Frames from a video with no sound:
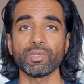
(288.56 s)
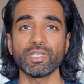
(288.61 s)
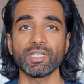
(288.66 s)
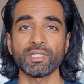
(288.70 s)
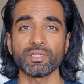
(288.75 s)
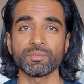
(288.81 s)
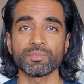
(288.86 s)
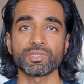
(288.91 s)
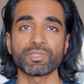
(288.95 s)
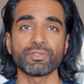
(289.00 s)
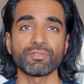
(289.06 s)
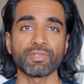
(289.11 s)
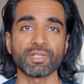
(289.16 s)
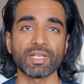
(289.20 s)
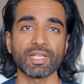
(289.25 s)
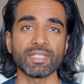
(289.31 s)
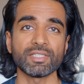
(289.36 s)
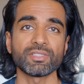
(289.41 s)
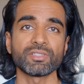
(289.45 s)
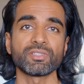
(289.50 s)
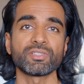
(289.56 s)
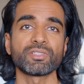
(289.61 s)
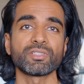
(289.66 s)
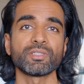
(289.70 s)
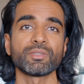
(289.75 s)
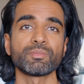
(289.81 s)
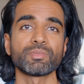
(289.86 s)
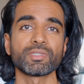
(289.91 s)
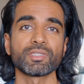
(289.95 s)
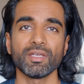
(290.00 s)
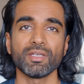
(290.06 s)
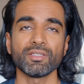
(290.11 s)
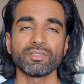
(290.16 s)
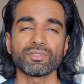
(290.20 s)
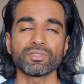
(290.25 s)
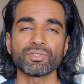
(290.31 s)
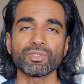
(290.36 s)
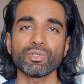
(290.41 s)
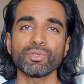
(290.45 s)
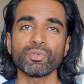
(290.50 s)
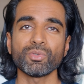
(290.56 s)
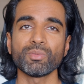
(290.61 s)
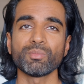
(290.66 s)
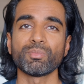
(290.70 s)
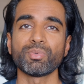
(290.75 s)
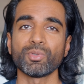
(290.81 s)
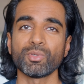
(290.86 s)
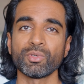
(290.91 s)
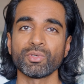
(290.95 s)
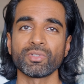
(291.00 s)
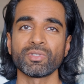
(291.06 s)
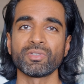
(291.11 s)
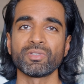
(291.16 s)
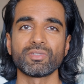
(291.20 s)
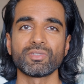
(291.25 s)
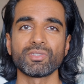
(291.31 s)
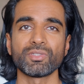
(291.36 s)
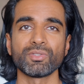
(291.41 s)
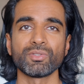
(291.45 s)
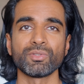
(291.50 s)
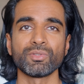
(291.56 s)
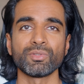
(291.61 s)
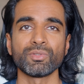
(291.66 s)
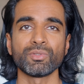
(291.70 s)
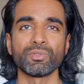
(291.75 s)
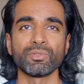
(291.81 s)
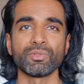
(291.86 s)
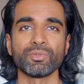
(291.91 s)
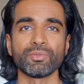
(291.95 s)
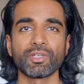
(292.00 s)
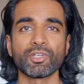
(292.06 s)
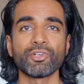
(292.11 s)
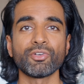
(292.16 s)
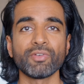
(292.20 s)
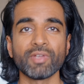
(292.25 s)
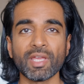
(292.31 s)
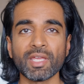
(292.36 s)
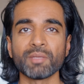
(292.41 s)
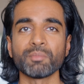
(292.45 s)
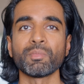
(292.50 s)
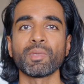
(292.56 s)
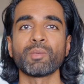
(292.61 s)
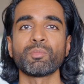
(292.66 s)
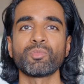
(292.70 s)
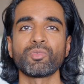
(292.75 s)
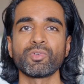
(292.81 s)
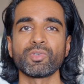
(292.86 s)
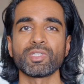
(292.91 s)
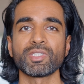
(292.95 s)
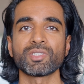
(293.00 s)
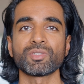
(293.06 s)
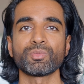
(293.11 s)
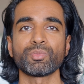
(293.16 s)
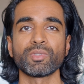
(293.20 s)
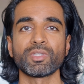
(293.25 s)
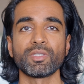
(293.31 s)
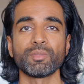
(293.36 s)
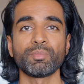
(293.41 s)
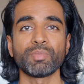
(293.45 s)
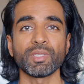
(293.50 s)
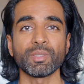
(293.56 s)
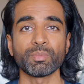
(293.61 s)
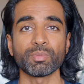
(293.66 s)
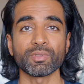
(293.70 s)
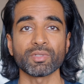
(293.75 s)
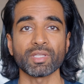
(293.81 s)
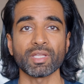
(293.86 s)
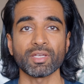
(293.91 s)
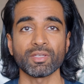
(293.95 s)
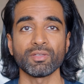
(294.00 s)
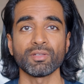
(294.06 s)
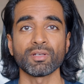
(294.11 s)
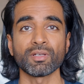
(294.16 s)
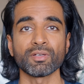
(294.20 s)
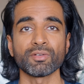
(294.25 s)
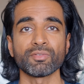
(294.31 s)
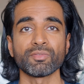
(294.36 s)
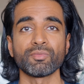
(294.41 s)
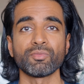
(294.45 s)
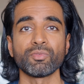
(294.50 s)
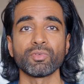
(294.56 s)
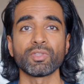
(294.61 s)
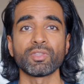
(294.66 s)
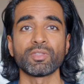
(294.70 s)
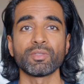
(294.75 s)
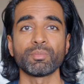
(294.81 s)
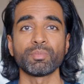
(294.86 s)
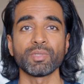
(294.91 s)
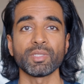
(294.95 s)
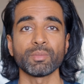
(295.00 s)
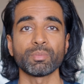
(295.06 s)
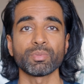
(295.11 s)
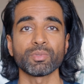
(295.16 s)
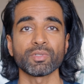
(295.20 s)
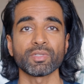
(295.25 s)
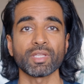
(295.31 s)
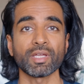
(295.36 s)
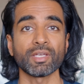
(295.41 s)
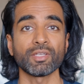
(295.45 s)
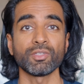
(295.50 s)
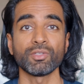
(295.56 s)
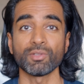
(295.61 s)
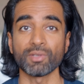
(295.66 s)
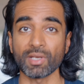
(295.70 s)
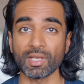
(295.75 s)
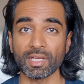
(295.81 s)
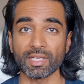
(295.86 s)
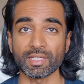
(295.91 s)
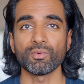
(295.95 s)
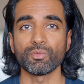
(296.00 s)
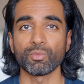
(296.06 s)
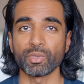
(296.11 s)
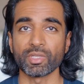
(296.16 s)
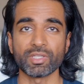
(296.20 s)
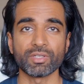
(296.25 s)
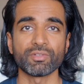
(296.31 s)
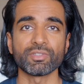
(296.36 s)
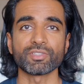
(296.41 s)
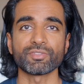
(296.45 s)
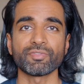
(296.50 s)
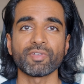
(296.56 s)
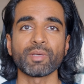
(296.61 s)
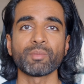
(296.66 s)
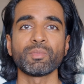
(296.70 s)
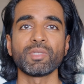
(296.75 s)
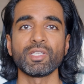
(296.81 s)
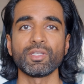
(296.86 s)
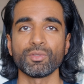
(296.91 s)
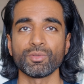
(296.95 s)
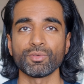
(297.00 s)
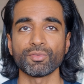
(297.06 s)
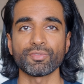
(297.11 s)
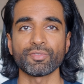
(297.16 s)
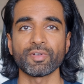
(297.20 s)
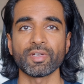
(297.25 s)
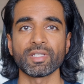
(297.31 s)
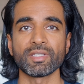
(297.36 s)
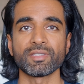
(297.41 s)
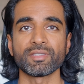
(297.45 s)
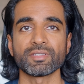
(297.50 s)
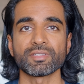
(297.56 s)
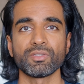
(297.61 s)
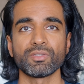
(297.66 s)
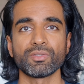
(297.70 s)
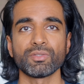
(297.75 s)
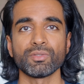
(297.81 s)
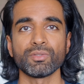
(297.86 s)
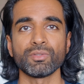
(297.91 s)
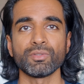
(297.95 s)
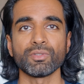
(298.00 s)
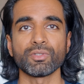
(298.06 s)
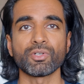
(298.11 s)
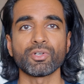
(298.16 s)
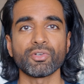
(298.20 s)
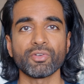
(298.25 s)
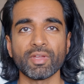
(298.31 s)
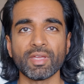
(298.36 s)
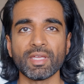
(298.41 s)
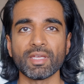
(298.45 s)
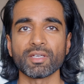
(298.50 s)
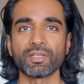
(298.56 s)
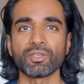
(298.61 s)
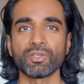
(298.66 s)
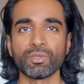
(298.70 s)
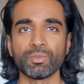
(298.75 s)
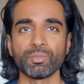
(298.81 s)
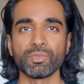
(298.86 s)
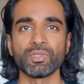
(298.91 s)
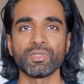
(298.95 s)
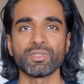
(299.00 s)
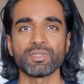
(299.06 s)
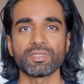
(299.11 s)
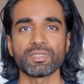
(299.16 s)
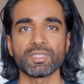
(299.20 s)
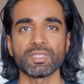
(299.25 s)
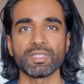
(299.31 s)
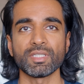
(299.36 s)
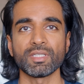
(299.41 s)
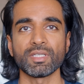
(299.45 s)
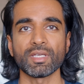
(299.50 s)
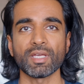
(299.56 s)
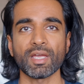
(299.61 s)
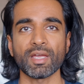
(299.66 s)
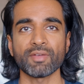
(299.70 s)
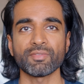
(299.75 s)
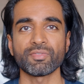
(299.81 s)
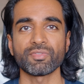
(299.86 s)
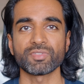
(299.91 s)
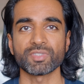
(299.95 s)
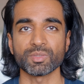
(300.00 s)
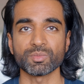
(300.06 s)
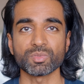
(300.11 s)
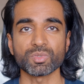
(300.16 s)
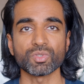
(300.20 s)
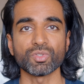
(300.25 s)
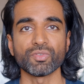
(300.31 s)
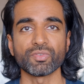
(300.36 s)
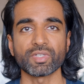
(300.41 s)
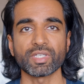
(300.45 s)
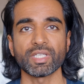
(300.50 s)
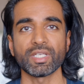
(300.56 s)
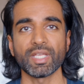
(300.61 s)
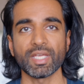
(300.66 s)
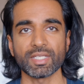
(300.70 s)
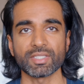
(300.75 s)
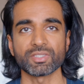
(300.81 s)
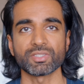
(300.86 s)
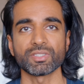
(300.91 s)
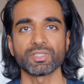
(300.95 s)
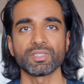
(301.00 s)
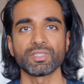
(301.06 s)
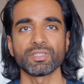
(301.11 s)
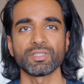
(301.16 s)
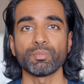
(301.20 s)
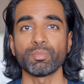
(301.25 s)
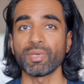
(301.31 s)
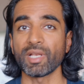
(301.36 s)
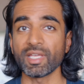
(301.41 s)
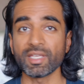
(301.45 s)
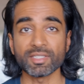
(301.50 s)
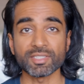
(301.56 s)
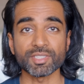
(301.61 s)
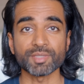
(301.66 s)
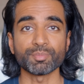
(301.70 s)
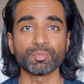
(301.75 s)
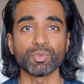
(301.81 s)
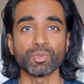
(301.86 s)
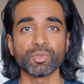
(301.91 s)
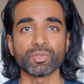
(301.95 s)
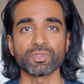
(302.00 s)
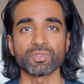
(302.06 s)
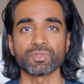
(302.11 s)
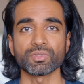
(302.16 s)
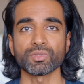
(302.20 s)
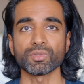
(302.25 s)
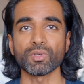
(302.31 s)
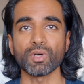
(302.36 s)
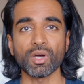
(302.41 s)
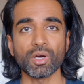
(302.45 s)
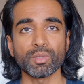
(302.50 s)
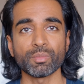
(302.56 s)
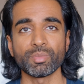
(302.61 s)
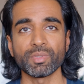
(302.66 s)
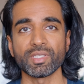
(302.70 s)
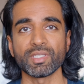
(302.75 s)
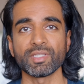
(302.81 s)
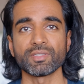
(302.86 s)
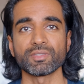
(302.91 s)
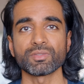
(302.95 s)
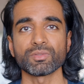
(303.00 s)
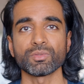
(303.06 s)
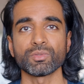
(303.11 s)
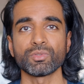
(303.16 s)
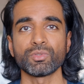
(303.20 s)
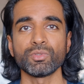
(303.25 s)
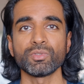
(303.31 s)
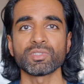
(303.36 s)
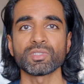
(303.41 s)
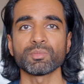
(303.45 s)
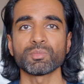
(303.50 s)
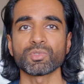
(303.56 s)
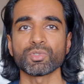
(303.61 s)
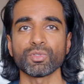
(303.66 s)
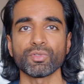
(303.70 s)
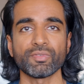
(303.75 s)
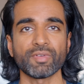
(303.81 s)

it comes to relationships, it's so important to create memories with the people that you love, with the people that you like, whether it's family or friends, to create a community, have some sort of connection, play sports or hobbies, or do some sort of